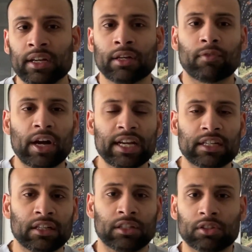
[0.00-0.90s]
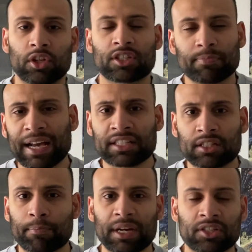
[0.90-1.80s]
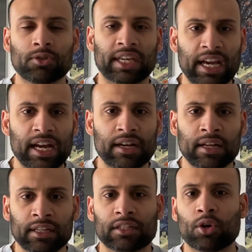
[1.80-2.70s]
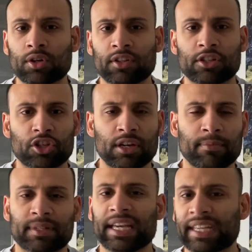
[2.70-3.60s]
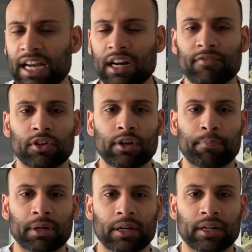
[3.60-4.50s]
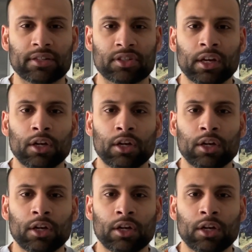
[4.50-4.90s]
right, looks max the best you can, go to the gym, take care of your appearance,